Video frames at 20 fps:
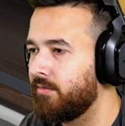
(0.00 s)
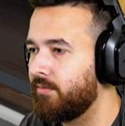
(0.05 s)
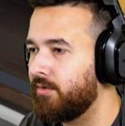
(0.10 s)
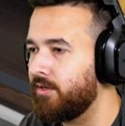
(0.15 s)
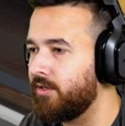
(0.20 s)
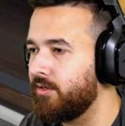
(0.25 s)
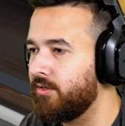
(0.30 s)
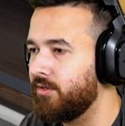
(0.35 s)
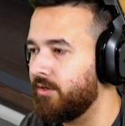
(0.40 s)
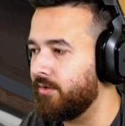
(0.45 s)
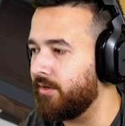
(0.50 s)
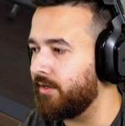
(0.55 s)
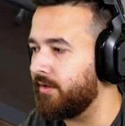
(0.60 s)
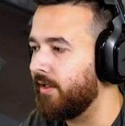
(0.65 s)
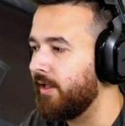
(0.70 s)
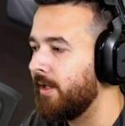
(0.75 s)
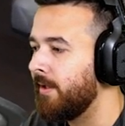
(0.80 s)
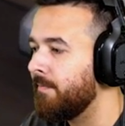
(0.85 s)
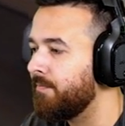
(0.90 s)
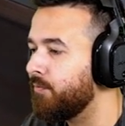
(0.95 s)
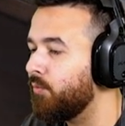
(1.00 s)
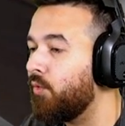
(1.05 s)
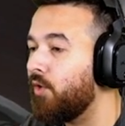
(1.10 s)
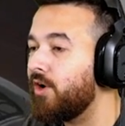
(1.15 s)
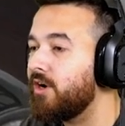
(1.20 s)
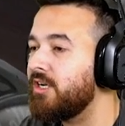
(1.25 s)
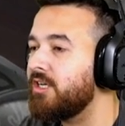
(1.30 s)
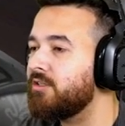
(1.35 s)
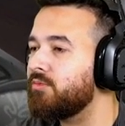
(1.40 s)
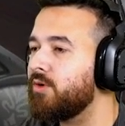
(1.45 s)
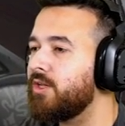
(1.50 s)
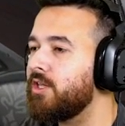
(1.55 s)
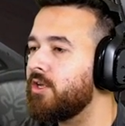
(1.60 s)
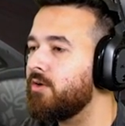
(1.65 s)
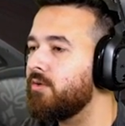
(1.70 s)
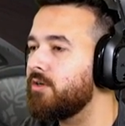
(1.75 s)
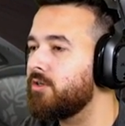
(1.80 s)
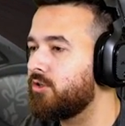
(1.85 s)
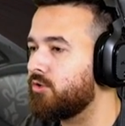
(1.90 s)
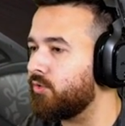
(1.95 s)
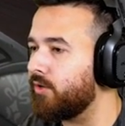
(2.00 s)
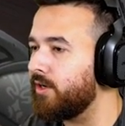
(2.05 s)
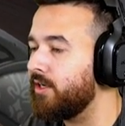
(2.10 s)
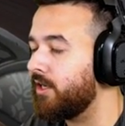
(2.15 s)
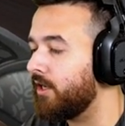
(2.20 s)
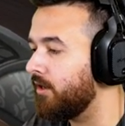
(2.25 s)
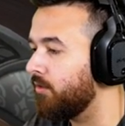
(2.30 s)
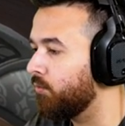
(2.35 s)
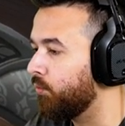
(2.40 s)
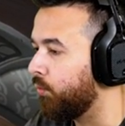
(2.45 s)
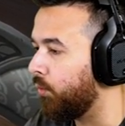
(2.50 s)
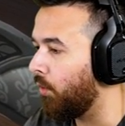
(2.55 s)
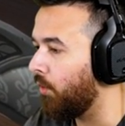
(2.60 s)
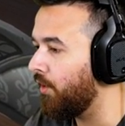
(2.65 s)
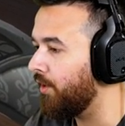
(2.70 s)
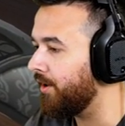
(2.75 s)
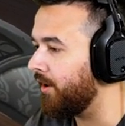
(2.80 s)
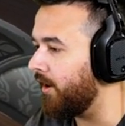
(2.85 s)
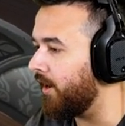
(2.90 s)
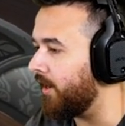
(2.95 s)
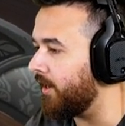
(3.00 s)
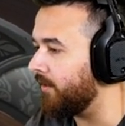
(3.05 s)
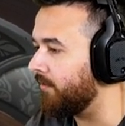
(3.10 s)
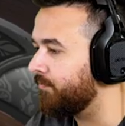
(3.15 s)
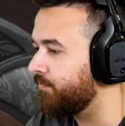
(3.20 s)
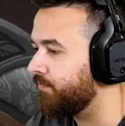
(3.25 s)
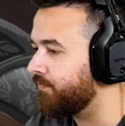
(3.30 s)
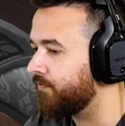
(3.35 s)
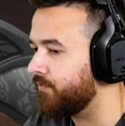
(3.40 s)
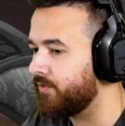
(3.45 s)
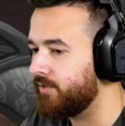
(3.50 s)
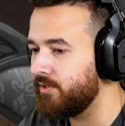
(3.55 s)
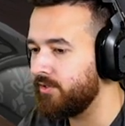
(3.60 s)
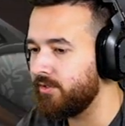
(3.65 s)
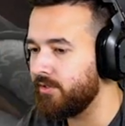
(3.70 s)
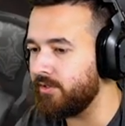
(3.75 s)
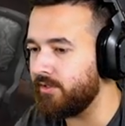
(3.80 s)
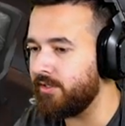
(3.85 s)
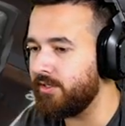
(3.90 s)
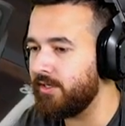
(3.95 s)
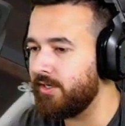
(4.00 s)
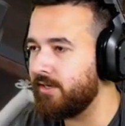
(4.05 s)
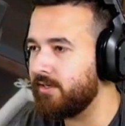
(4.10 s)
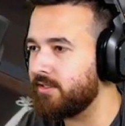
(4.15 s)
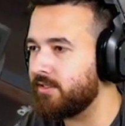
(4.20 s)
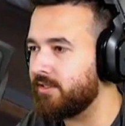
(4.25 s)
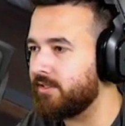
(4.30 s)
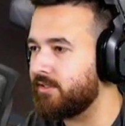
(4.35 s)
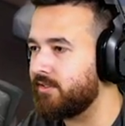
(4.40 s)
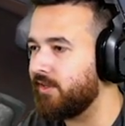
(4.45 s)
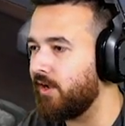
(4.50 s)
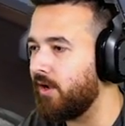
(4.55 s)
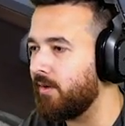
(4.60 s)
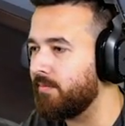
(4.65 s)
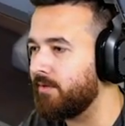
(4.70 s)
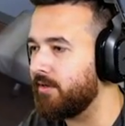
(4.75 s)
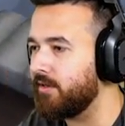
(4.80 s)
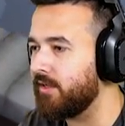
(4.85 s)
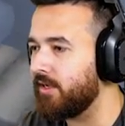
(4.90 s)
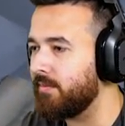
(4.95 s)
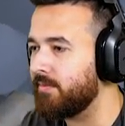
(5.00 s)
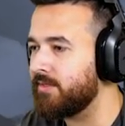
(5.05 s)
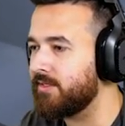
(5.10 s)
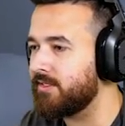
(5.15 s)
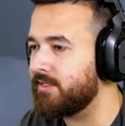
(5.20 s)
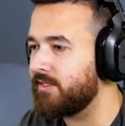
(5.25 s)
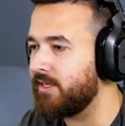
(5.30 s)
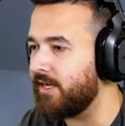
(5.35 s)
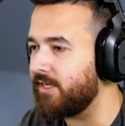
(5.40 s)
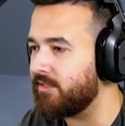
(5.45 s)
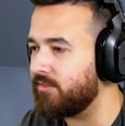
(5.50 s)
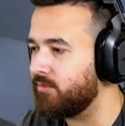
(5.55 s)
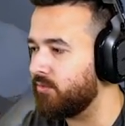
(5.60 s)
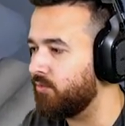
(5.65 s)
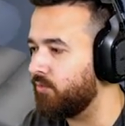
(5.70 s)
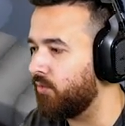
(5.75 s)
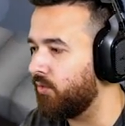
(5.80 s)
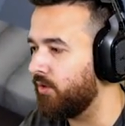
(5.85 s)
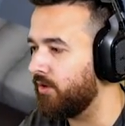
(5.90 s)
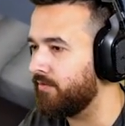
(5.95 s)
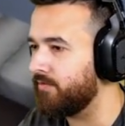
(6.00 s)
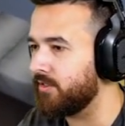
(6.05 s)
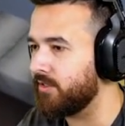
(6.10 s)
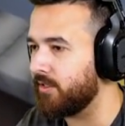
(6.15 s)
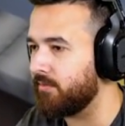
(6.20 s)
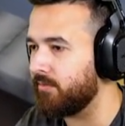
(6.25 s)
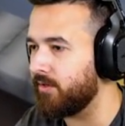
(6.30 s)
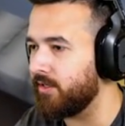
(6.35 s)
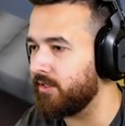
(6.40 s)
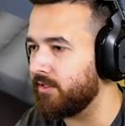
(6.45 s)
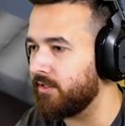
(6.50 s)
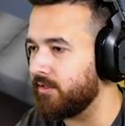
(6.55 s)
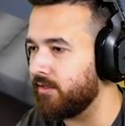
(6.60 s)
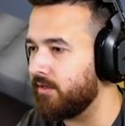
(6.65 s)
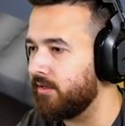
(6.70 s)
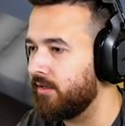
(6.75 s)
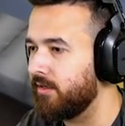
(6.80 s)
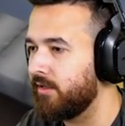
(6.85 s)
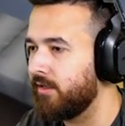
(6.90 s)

What are you doing? What is with you and drinking water? Dude, you need to stop. You're like obsessed with water for some reason.